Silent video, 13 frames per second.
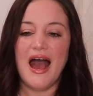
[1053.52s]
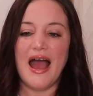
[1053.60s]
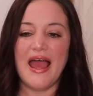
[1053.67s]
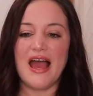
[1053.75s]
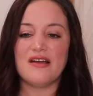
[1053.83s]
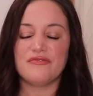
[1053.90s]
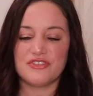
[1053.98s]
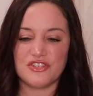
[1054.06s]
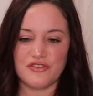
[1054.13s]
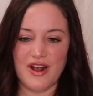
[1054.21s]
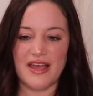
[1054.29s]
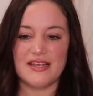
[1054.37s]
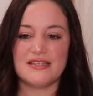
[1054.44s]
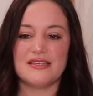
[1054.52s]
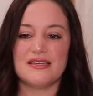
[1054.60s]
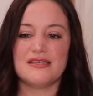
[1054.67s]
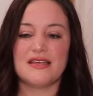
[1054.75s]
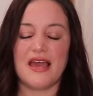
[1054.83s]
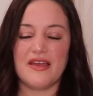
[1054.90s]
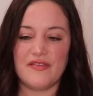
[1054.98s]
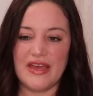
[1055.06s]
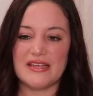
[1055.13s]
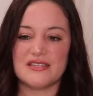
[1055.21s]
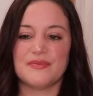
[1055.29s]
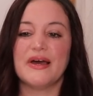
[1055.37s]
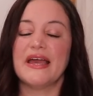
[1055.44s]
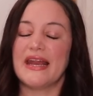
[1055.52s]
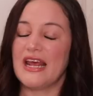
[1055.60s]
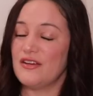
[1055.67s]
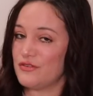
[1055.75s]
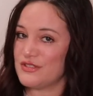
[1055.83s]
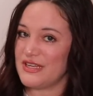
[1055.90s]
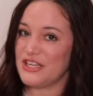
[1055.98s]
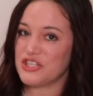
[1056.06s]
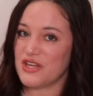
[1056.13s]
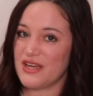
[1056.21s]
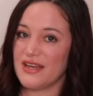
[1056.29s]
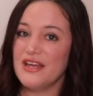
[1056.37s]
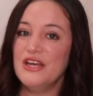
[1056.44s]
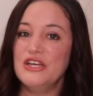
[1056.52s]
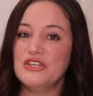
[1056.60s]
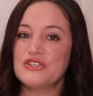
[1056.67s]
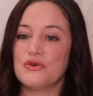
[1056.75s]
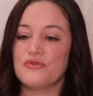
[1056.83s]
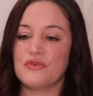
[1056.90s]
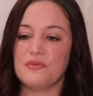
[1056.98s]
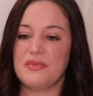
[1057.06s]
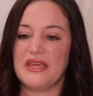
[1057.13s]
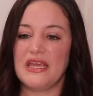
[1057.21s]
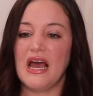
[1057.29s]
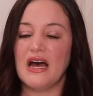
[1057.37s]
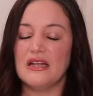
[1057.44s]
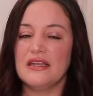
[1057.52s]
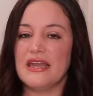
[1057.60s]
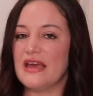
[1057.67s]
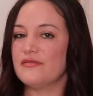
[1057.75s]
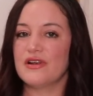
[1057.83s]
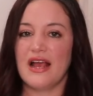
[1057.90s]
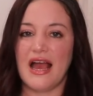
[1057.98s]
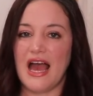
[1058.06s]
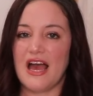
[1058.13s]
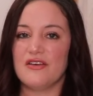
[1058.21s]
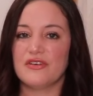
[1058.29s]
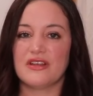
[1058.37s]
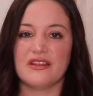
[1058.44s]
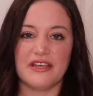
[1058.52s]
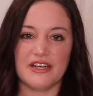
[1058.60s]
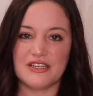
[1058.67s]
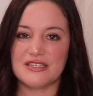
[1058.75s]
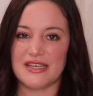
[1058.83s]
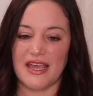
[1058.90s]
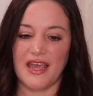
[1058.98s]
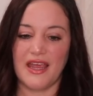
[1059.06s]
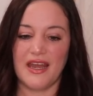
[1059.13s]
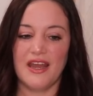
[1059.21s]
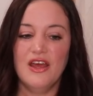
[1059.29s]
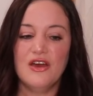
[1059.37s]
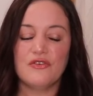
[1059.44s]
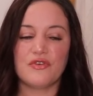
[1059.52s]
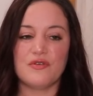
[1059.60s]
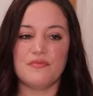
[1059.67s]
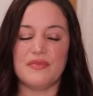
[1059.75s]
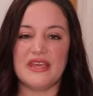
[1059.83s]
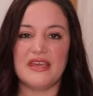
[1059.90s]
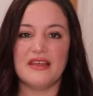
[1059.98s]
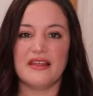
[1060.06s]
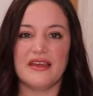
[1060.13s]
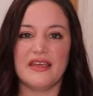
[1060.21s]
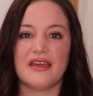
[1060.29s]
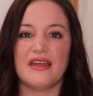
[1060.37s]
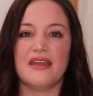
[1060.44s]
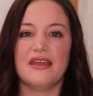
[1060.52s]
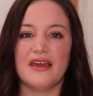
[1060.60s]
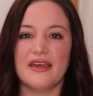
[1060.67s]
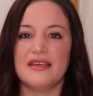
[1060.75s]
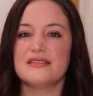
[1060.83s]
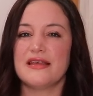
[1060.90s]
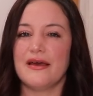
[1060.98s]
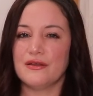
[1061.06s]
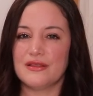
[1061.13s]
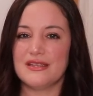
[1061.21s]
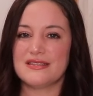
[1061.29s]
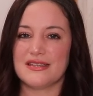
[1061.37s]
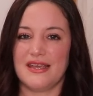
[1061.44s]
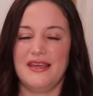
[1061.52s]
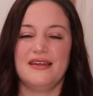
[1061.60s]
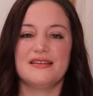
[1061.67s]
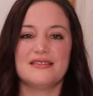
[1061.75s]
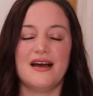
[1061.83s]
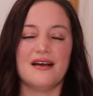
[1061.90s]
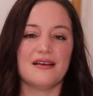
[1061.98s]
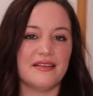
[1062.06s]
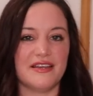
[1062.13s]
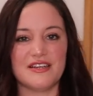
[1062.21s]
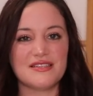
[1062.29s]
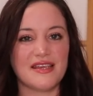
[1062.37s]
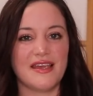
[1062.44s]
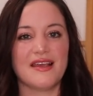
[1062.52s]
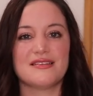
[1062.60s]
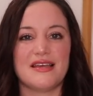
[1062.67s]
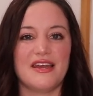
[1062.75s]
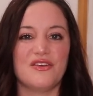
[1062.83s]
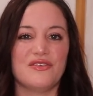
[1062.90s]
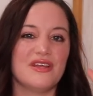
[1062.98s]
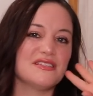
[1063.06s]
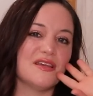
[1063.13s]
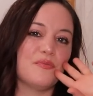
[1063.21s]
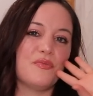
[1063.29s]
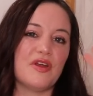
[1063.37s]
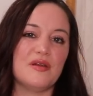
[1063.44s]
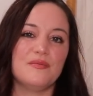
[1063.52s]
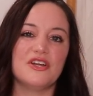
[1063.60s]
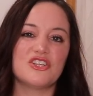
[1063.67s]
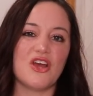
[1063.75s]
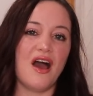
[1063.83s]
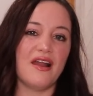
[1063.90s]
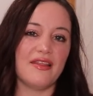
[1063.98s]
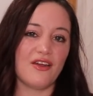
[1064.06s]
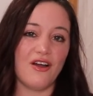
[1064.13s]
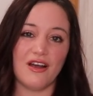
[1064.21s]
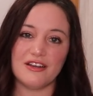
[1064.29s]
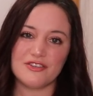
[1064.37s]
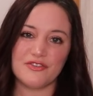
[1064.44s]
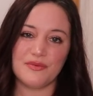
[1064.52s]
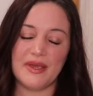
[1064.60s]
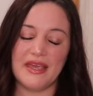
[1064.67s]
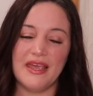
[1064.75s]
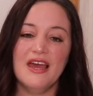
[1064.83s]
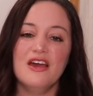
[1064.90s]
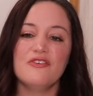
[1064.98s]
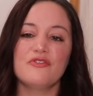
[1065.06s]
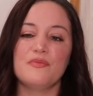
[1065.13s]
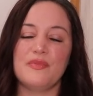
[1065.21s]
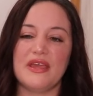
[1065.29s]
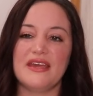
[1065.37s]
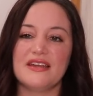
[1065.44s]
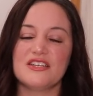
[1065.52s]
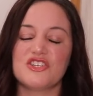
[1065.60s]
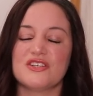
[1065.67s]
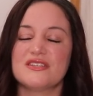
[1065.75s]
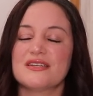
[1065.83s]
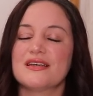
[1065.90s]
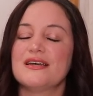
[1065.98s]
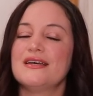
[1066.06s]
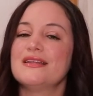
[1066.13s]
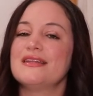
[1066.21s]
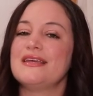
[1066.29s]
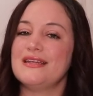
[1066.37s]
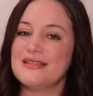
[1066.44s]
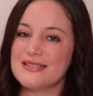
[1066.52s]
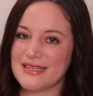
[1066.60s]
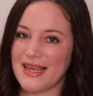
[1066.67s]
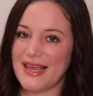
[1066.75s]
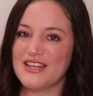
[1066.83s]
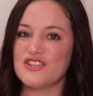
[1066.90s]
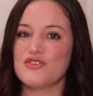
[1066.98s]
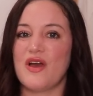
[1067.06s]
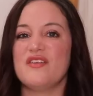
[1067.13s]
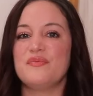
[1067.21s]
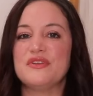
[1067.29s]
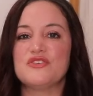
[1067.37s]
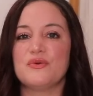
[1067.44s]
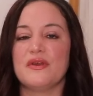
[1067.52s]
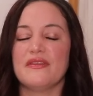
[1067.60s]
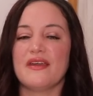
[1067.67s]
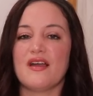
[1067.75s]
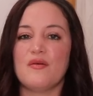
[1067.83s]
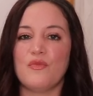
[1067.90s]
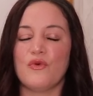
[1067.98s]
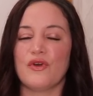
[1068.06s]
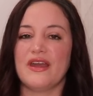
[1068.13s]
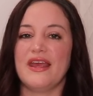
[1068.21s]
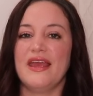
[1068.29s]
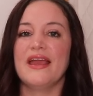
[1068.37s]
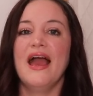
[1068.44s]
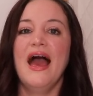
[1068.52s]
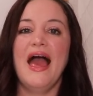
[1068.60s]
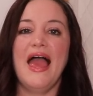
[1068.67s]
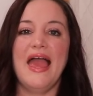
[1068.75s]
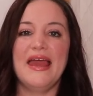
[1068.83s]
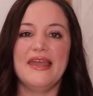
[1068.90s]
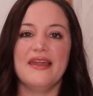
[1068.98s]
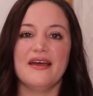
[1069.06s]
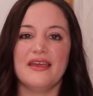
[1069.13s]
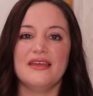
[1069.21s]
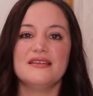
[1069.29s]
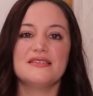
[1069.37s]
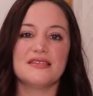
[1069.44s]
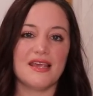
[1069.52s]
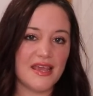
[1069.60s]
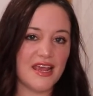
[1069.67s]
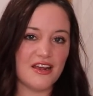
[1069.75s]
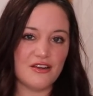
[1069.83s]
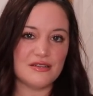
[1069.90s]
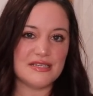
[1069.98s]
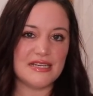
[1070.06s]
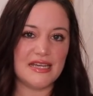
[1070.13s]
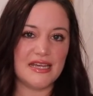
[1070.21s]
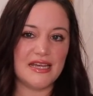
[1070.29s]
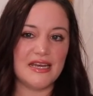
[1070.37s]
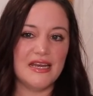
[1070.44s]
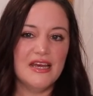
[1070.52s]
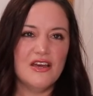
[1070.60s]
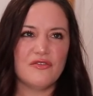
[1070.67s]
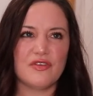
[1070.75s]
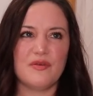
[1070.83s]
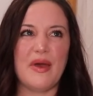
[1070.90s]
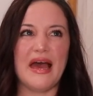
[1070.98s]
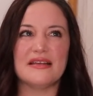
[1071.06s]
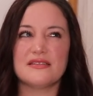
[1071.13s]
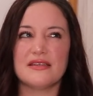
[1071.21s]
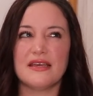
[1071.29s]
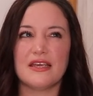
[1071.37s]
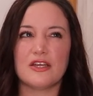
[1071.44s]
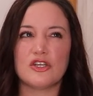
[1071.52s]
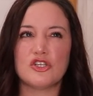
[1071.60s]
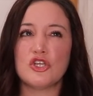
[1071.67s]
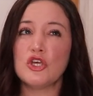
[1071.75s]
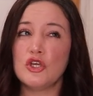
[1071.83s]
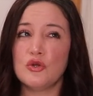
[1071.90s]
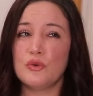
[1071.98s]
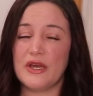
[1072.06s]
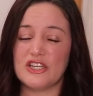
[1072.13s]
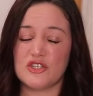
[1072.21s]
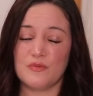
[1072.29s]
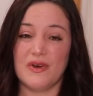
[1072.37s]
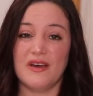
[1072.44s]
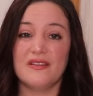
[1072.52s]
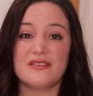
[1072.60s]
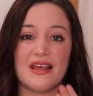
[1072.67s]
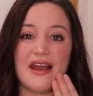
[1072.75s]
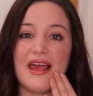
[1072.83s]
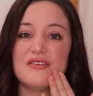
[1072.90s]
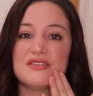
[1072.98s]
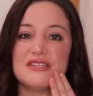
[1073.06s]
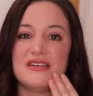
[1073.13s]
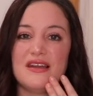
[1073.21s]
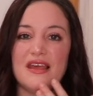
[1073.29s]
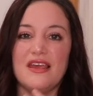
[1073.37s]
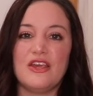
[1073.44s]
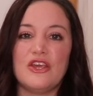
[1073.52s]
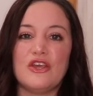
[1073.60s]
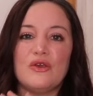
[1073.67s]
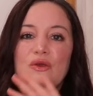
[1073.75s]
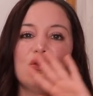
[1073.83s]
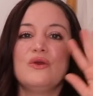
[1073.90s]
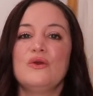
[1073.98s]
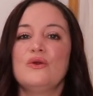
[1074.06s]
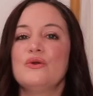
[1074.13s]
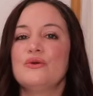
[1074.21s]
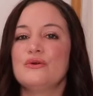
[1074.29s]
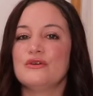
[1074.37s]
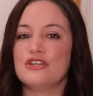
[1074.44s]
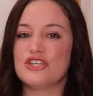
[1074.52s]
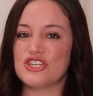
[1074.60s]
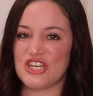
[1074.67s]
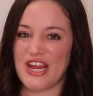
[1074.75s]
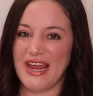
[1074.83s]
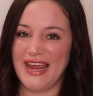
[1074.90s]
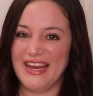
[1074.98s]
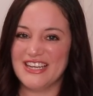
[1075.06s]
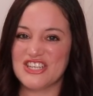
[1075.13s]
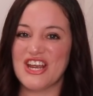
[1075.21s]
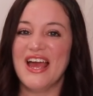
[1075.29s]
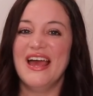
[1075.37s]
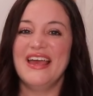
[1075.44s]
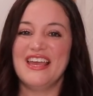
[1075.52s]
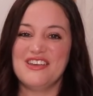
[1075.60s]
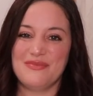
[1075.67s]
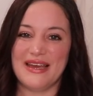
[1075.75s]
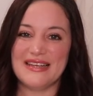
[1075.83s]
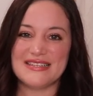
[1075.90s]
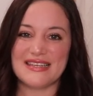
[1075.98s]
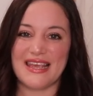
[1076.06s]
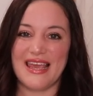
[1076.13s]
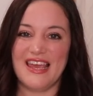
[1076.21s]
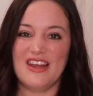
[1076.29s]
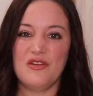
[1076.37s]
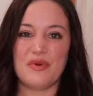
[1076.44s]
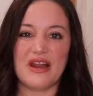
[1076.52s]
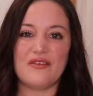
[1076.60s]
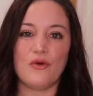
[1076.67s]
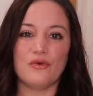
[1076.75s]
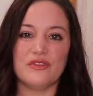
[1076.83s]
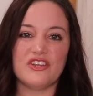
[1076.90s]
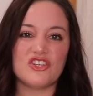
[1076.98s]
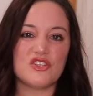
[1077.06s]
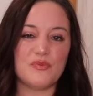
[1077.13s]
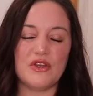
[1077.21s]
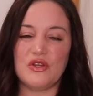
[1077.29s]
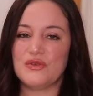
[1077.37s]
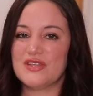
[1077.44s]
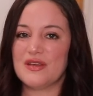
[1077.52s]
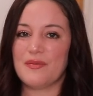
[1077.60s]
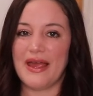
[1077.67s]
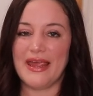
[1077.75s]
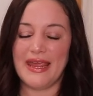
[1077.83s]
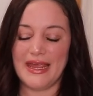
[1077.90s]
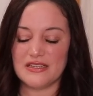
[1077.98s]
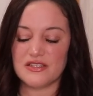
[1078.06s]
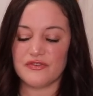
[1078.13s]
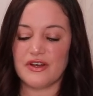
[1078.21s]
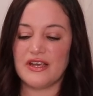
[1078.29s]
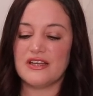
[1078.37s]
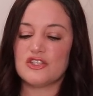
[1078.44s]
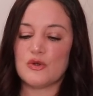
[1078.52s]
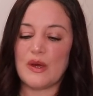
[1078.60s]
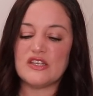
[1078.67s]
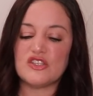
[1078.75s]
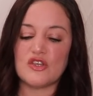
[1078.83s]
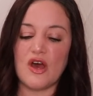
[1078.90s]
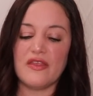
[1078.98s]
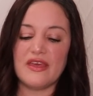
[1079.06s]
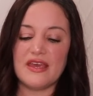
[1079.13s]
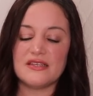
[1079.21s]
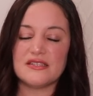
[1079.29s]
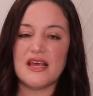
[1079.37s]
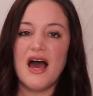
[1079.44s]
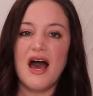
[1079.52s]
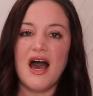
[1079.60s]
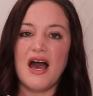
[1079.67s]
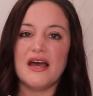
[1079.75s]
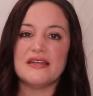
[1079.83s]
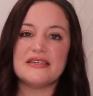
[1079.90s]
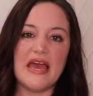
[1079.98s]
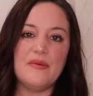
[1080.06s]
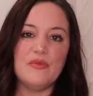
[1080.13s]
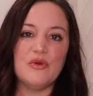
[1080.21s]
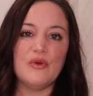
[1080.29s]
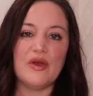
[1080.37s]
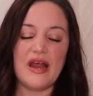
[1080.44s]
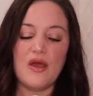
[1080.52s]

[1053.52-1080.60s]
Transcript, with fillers: I have psoriasis, I have eczema, and I have rosacea. So for me, I'll never have clear skin. For me, like nice, healthy skin is not clear skin because I know that's like pretty much out of the cards for me. For me, it is just clean skin. So I've been doing like a morning and night skincare routine for the past like two-ish months and I have seen a huge change in my skin, but I've only just been using my hands for it. So I saw this on Temu and